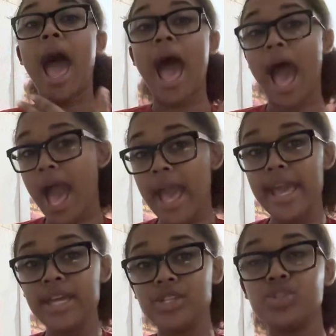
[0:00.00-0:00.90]

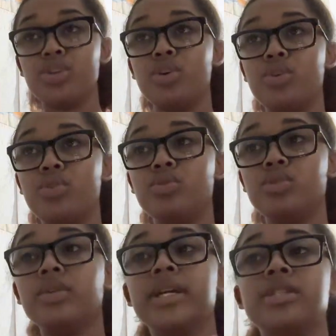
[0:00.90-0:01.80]
I chose,
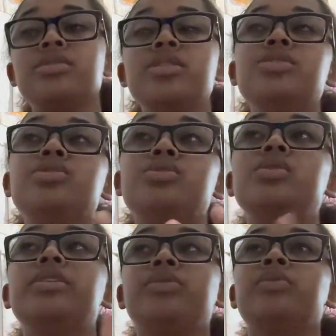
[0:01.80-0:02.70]
okay, so there's two
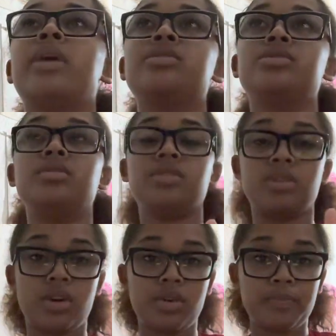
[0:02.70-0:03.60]
different routes you can
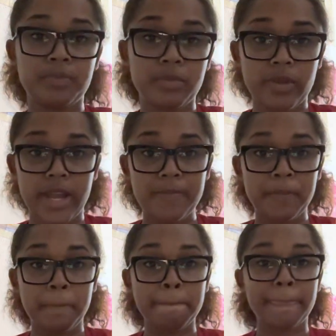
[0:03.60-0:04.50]
go, right?
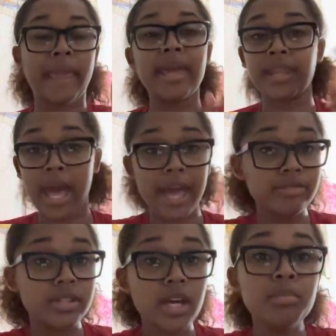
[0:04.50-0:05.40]
And I have
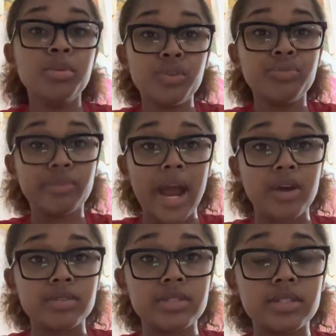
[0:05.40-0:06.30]
done both
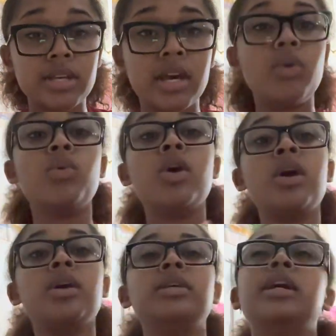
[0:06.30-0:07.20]
routes. Well,